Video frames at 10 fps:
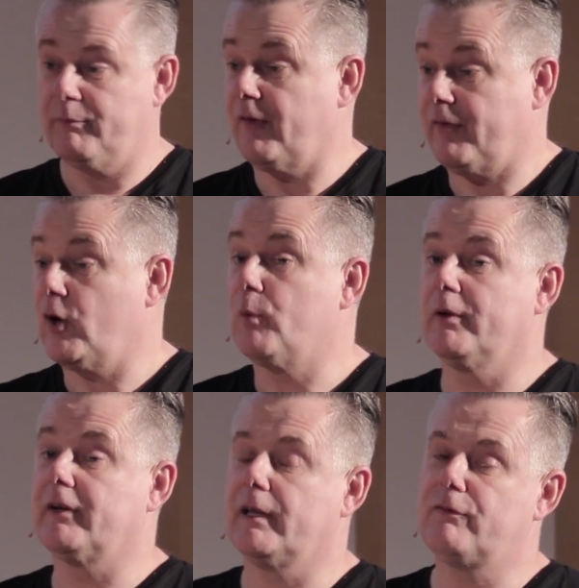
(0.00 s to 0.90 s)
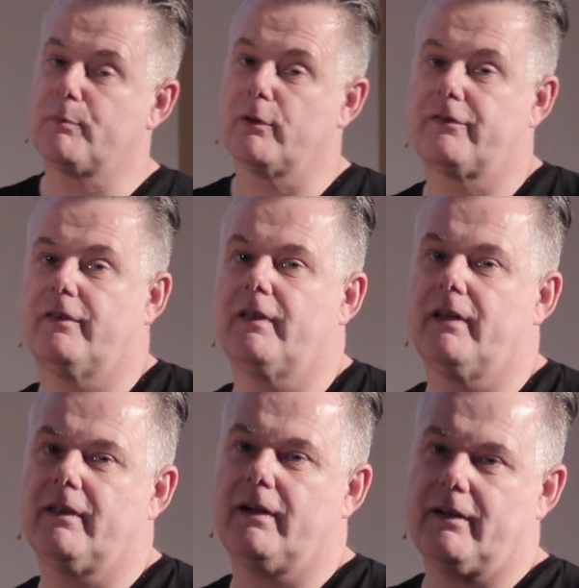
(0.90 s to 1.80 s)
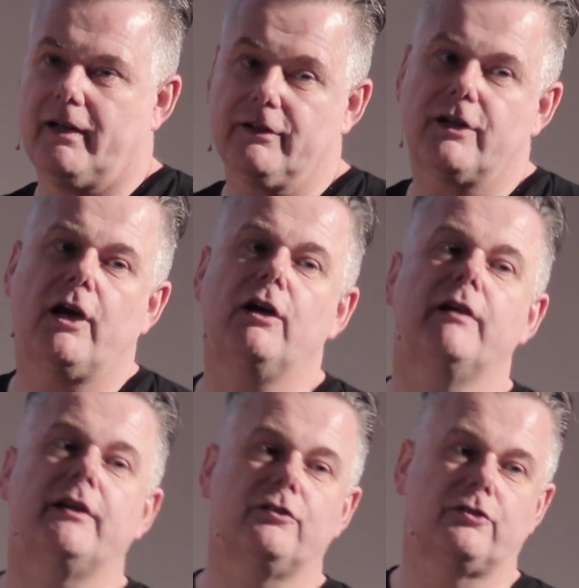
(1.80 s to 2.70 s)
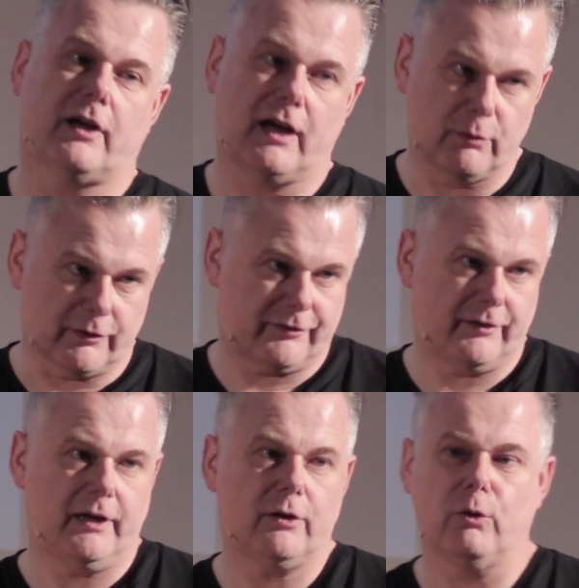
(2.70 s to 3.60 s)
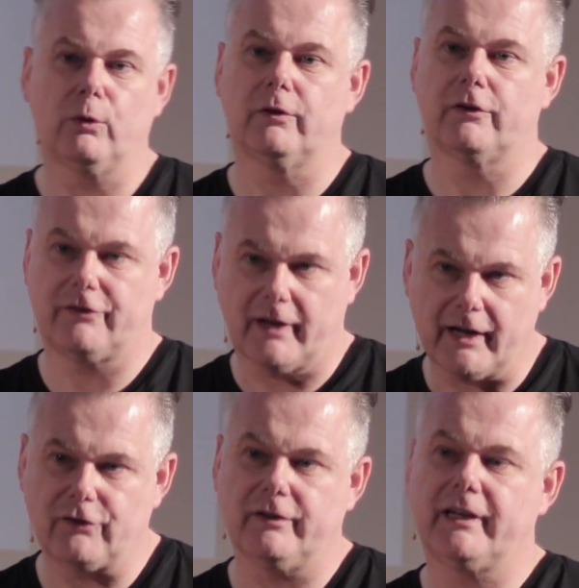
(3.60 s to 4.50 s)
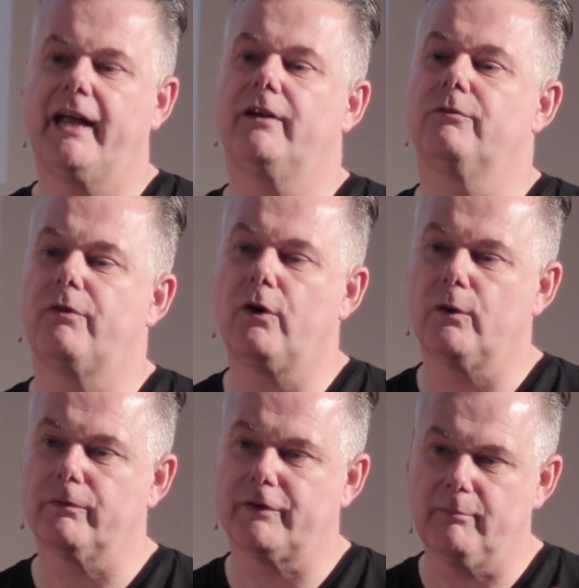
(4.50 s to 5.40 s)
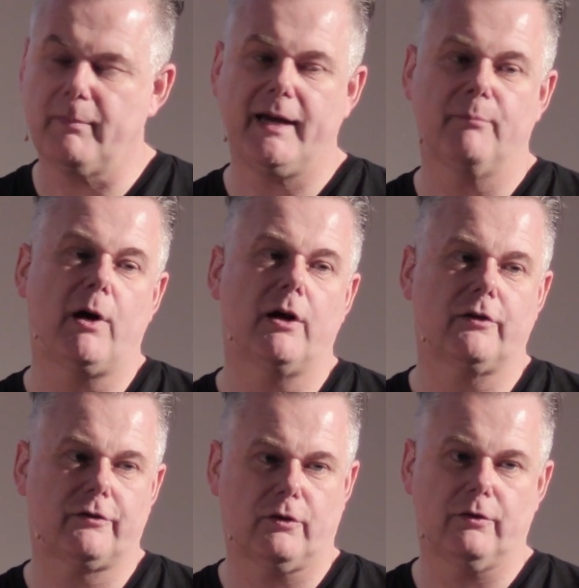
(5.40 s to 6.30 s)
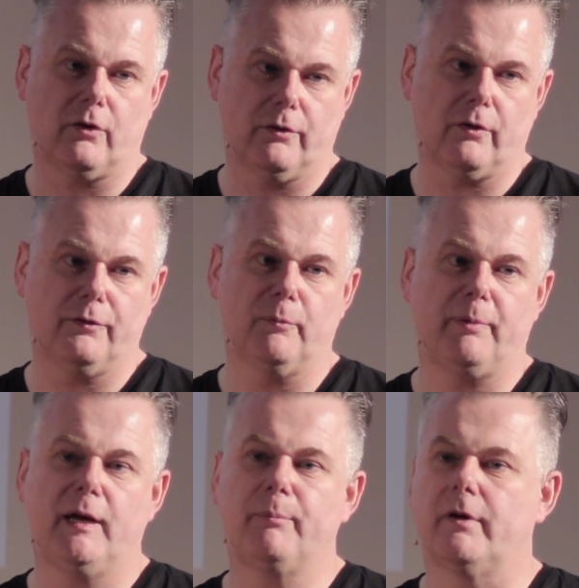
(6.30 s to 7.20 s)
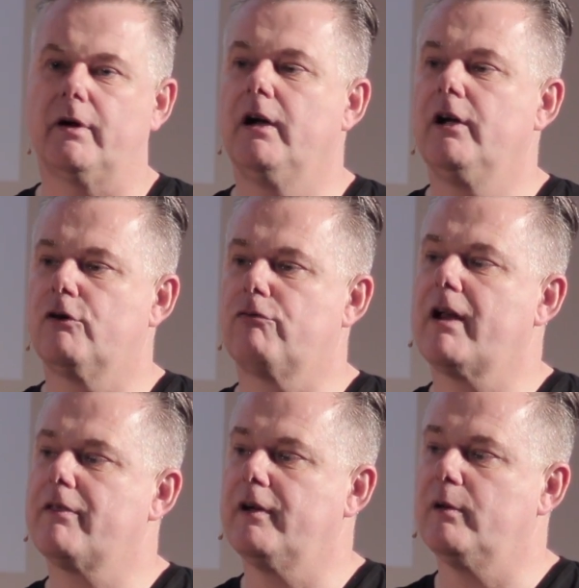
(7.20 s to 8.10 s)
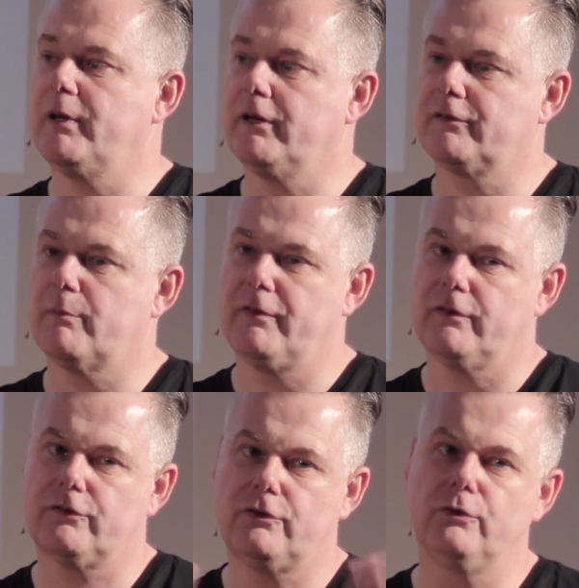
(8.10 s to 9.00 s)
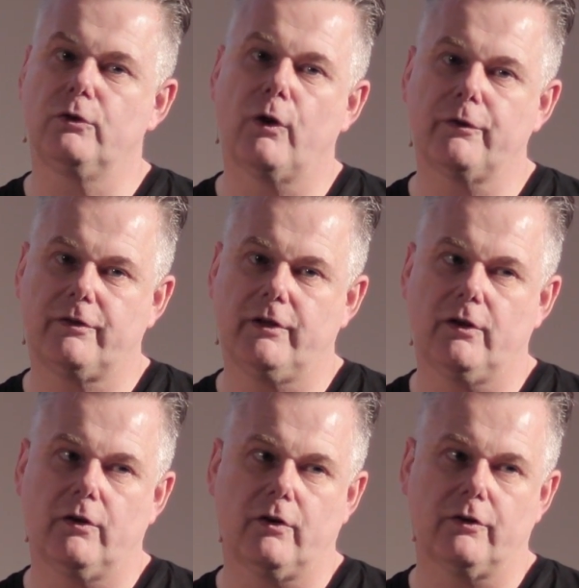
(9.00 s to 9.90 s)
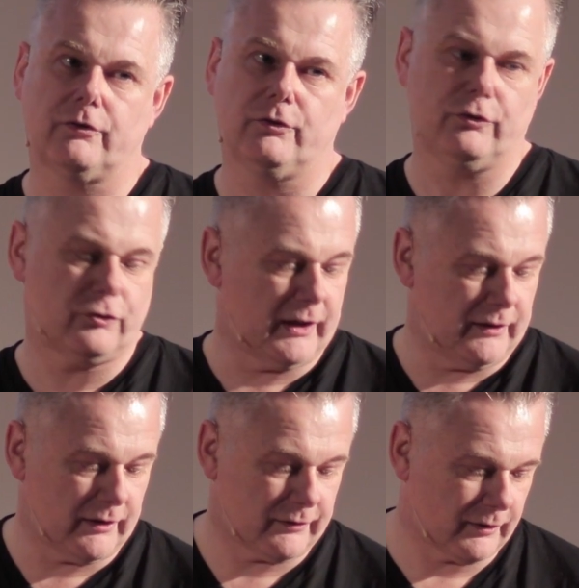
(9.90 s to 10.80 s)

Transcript: very open deliverables that, that encourage our stakeholders to actually get involved and make marks on, on, on the paper rather than it being something that's too glossy or, or too shiny a